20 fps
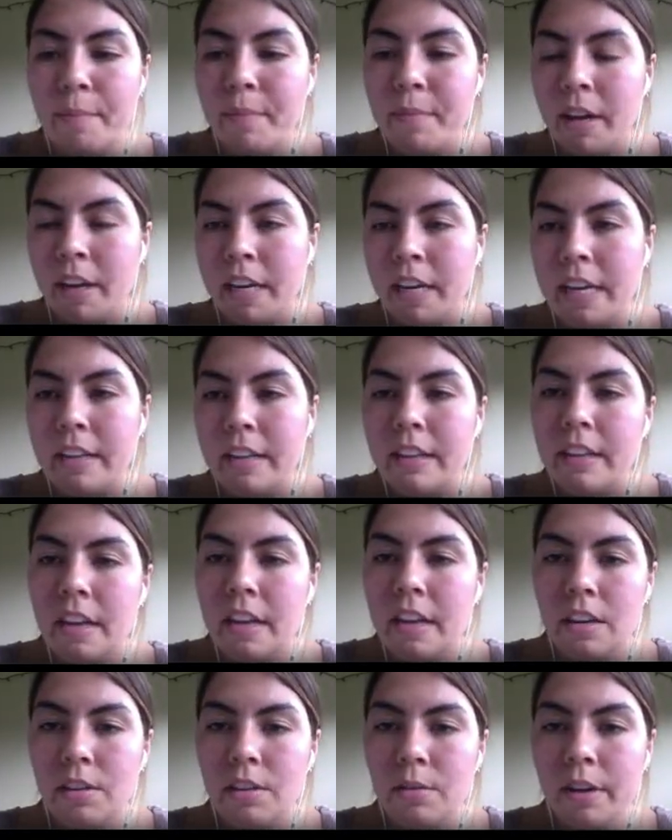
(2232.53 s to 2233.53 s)
again,
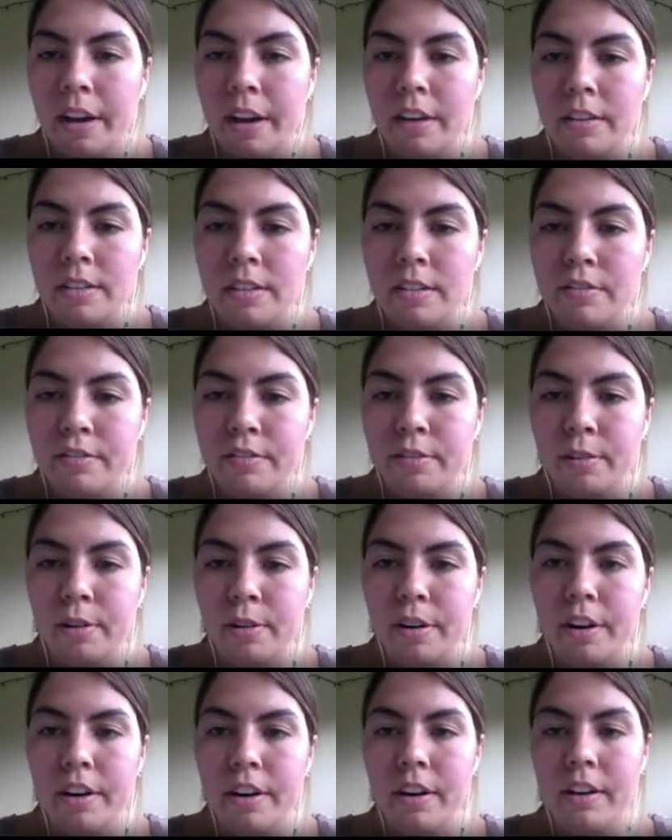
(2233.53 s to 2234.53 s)
thank you guys
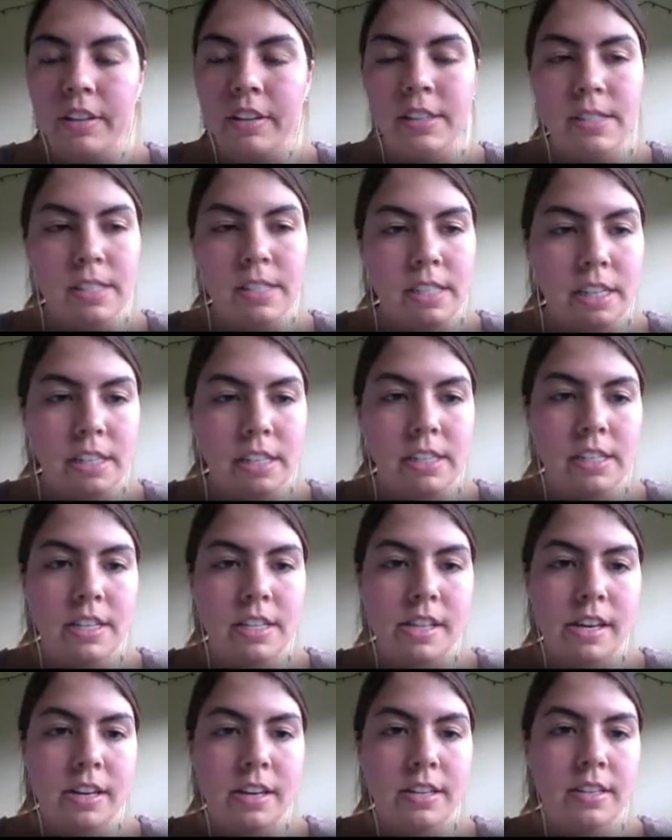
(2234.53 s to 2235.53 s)
for listening to
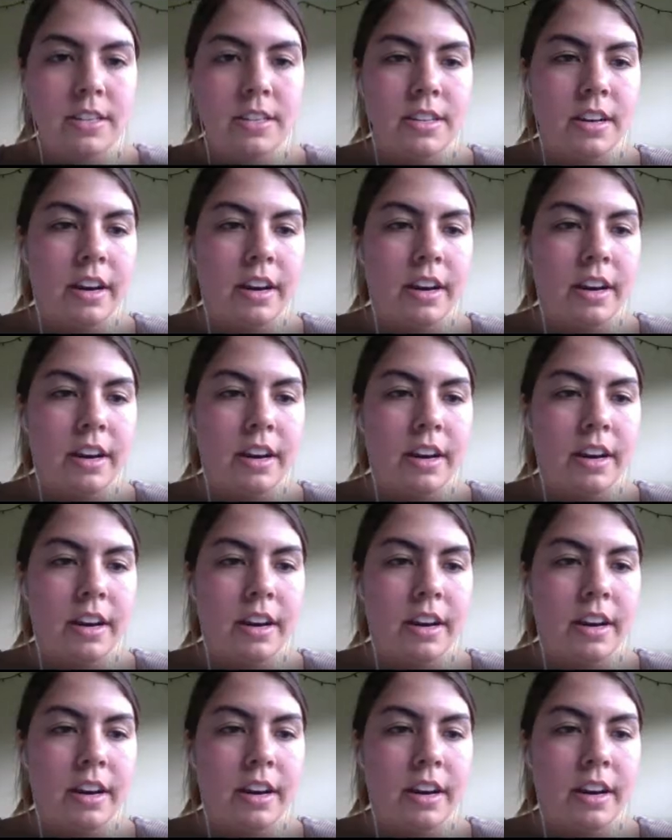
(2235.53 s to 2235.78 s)
this.